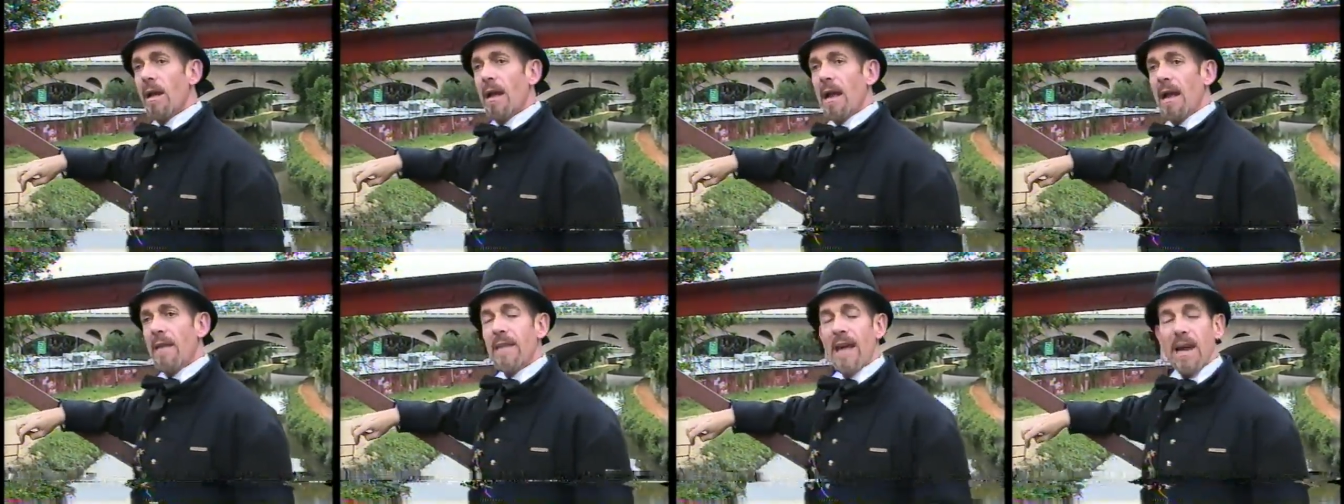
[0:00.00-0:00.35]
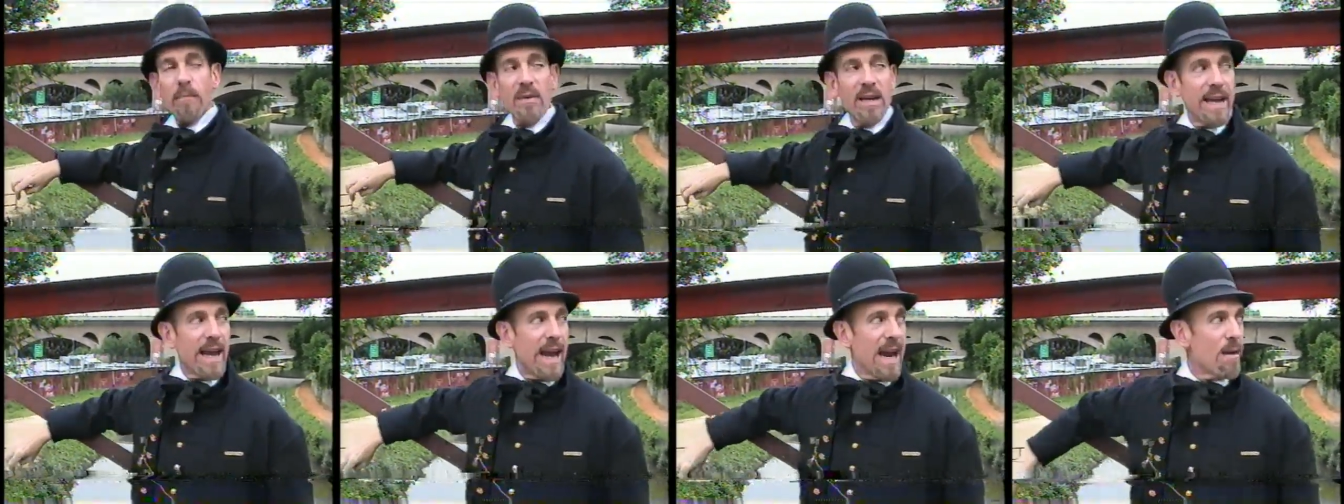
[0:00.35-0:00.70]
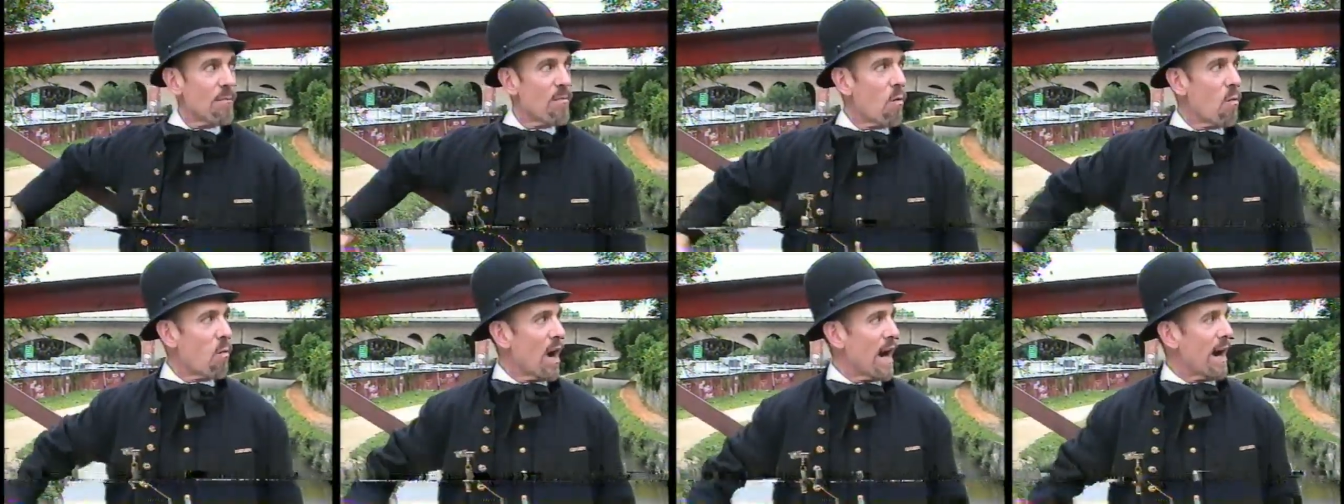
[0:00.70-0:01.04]
and they
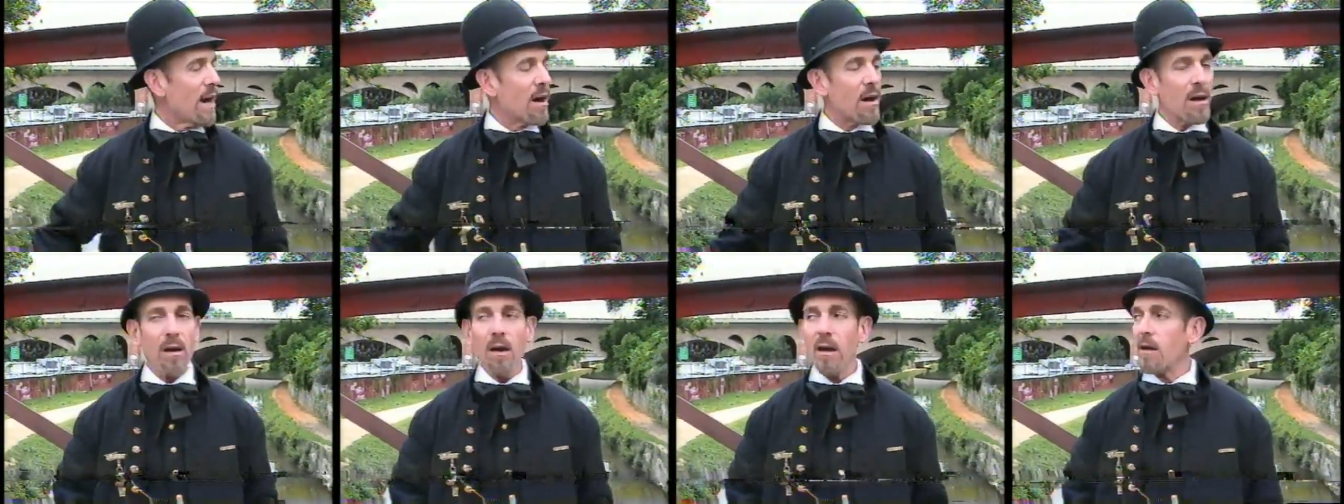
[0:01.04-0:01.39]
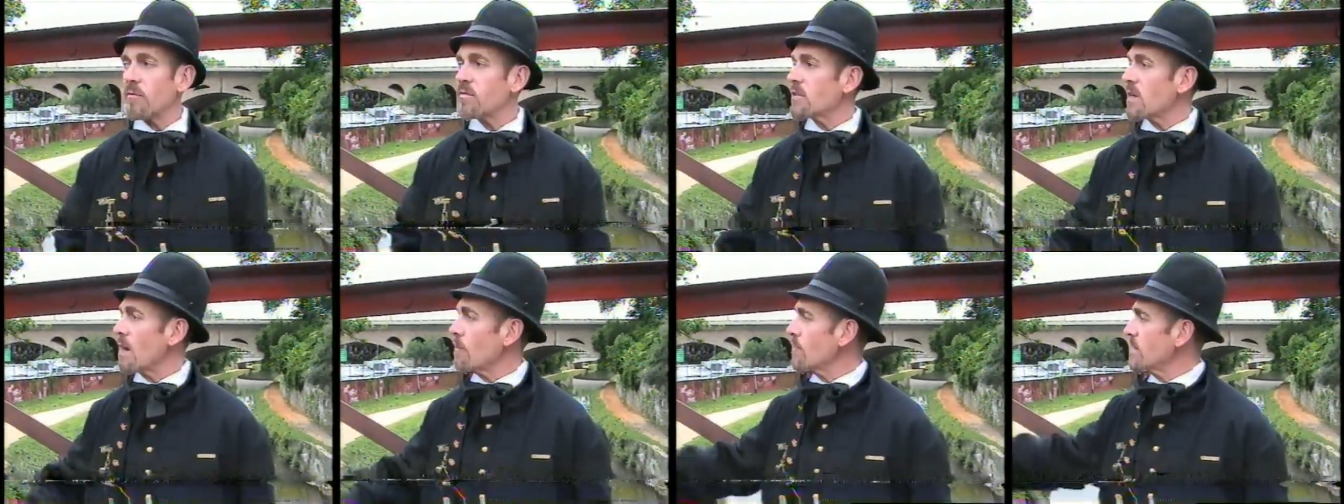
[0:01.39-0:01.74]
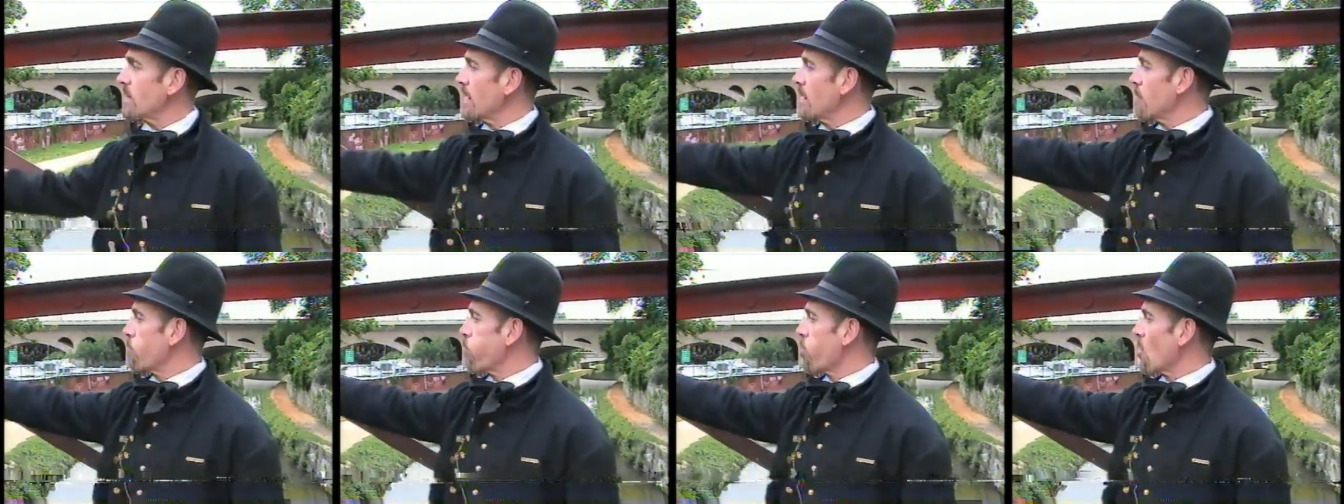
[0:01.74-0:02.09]
became aware of
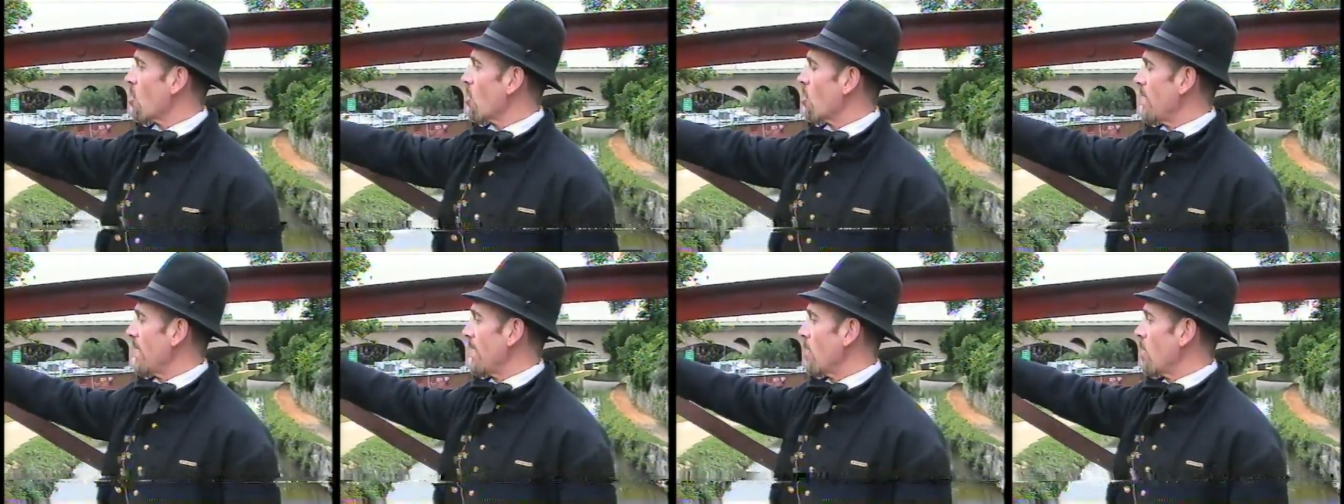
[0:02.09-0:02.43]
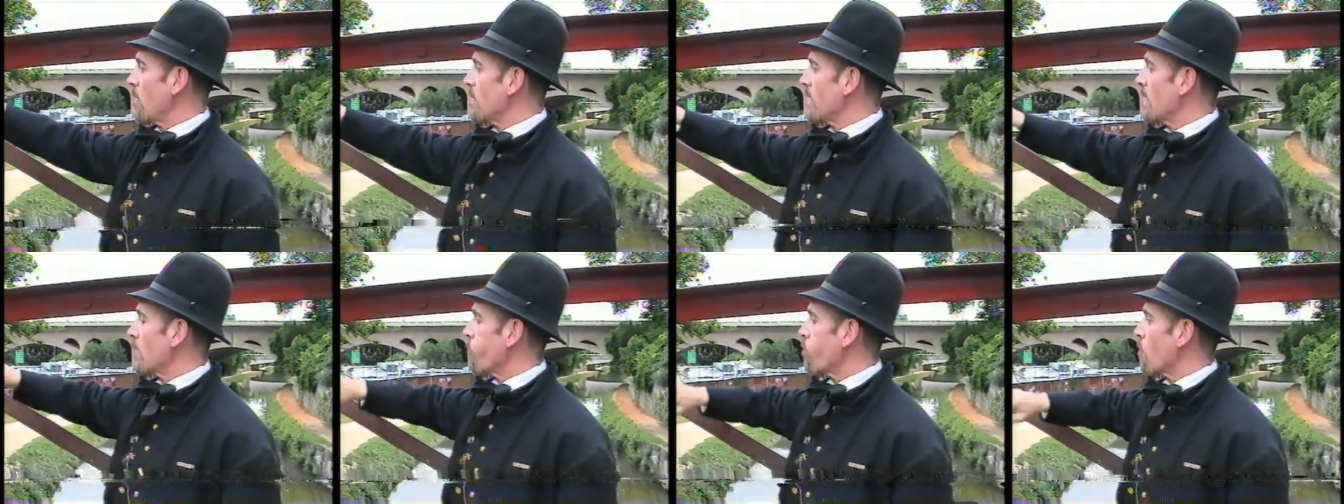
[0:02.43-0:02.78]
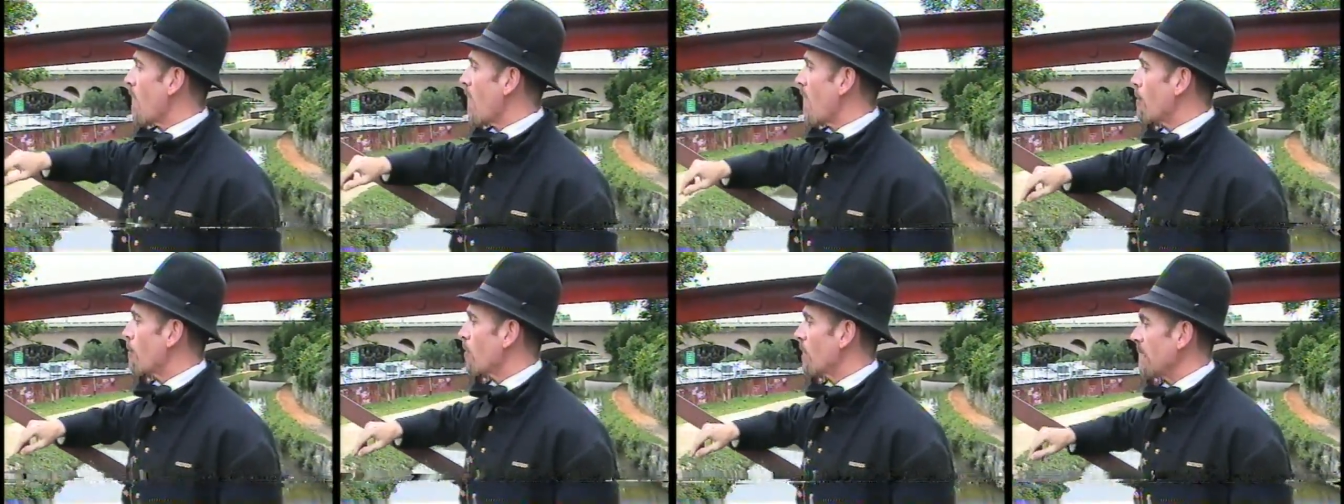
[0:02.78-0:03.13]
something burning on their
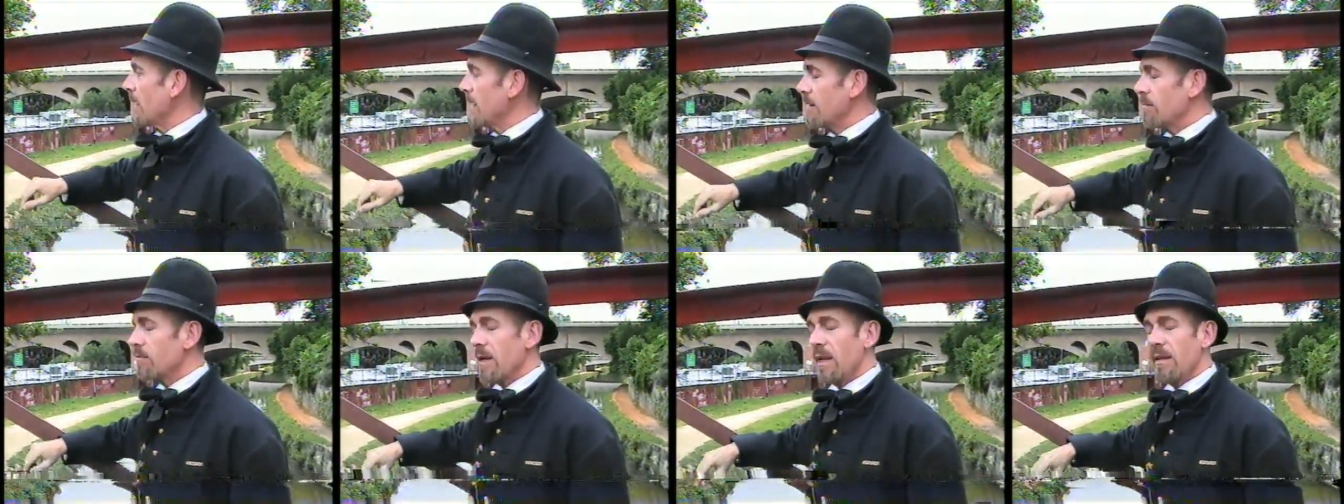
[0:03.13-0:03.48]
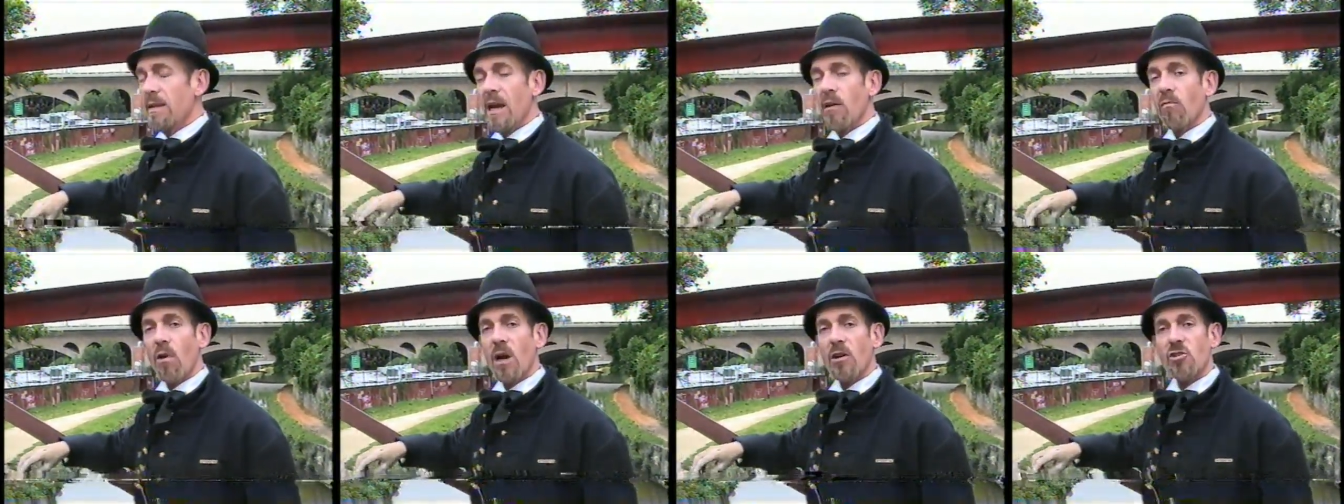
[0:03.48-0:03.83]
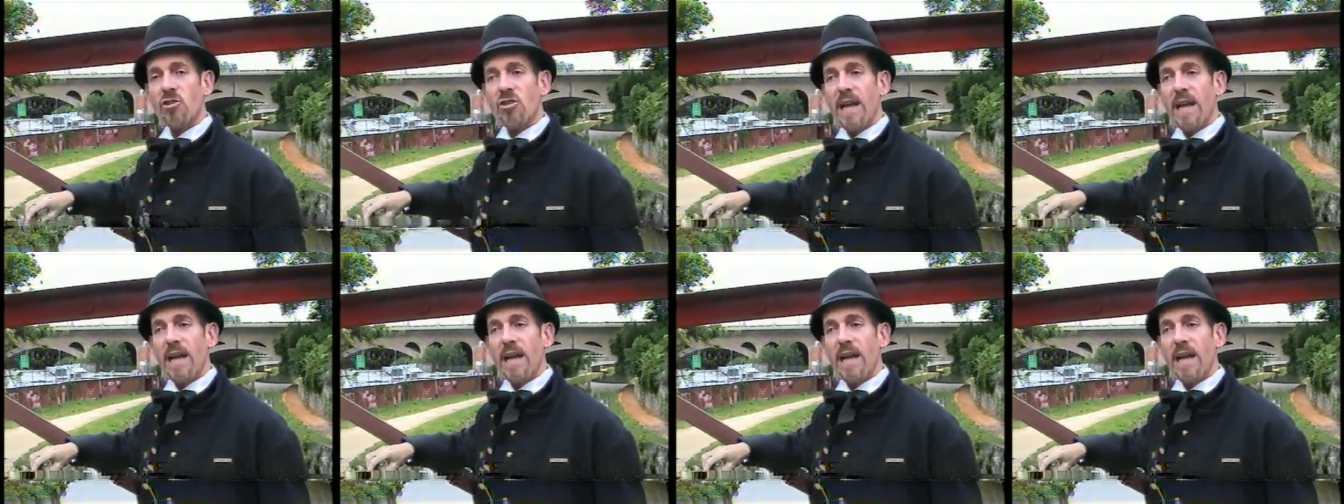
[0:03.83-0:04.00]
property, and they rushed